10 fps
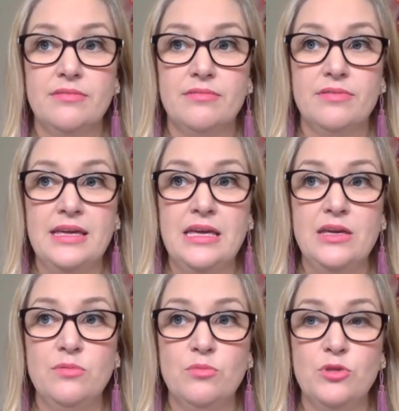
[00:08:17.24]

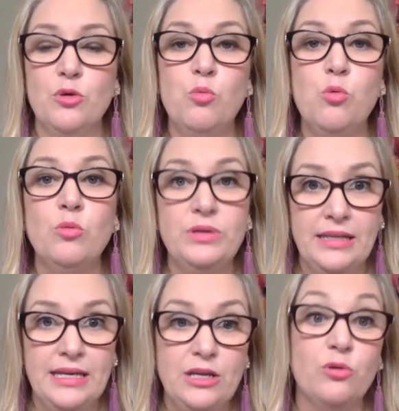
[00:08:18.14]
the
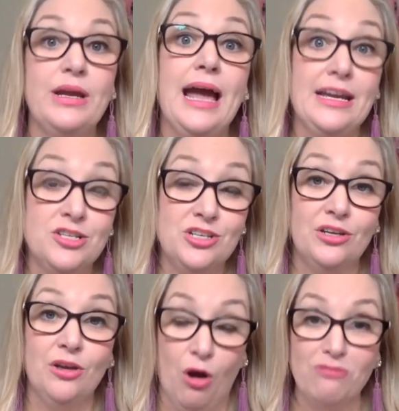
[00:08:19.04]
womanly
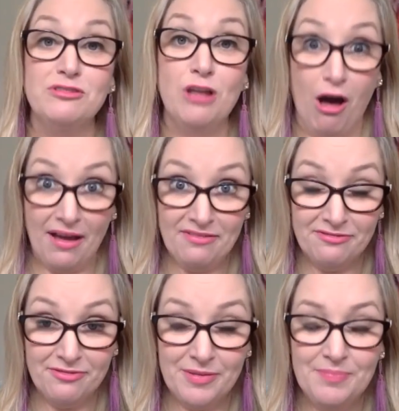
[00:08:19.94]
creation of
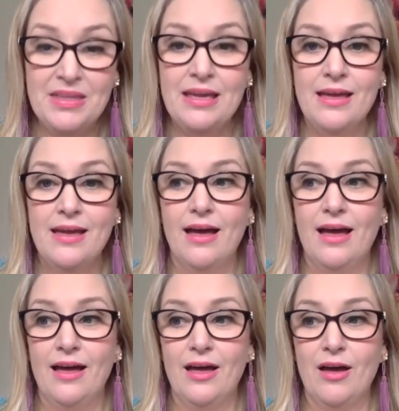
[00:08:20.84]
life.
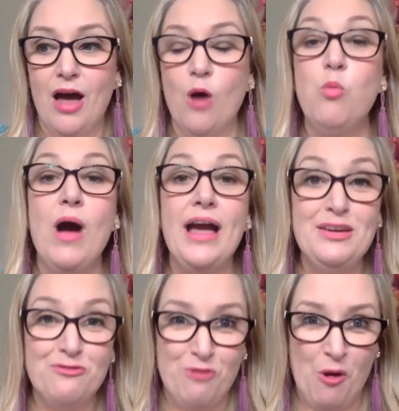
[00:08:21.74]

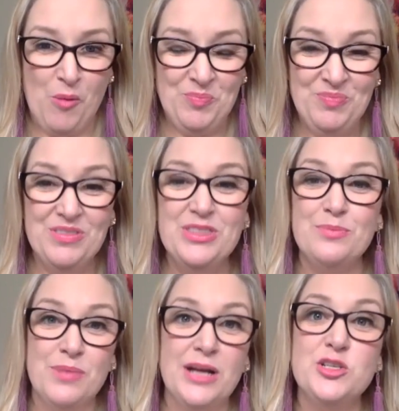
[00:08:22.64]
Away from the
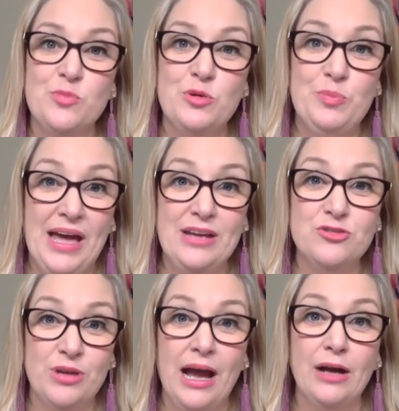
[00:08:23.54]
much more
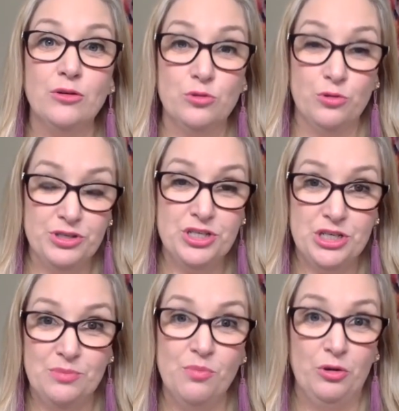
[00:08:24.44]
patriarchal
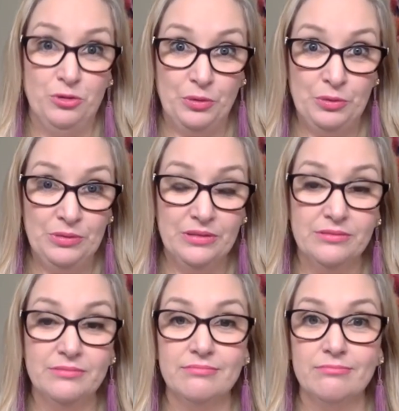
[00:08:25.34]
Christian model
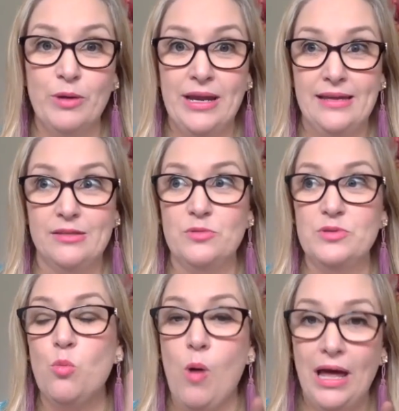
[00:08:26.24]
where there
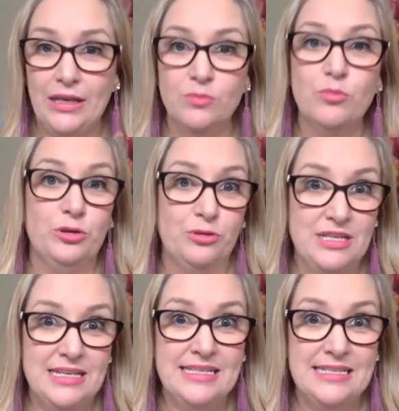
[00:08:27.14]
was one
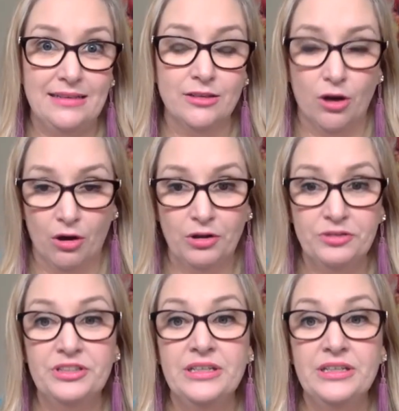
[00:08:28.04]
monotheistic God